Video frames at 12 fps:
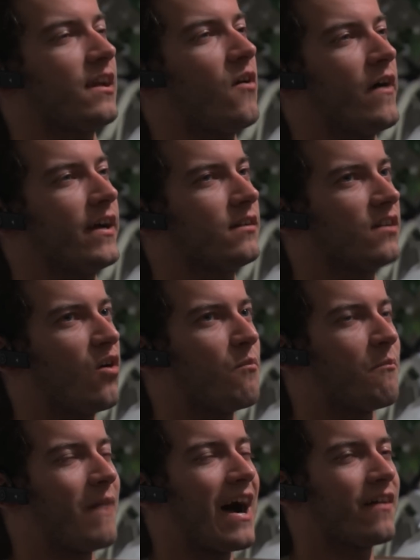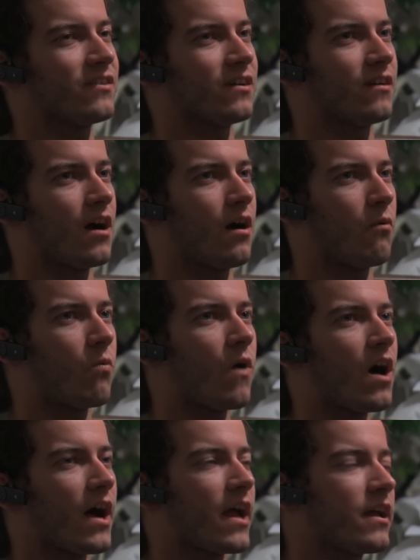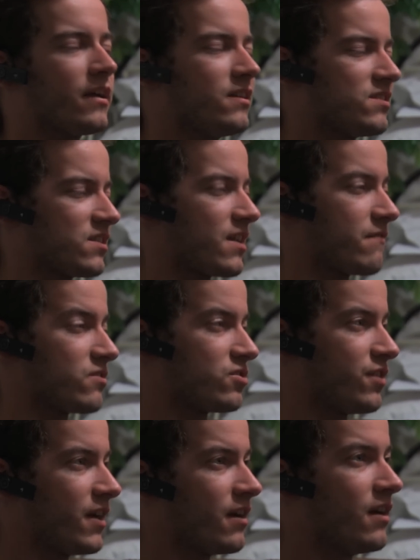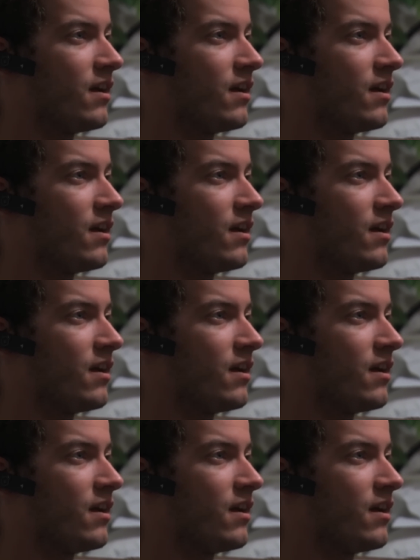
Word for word: go ahead and go bother uh, Watt. He doesn't give a shit.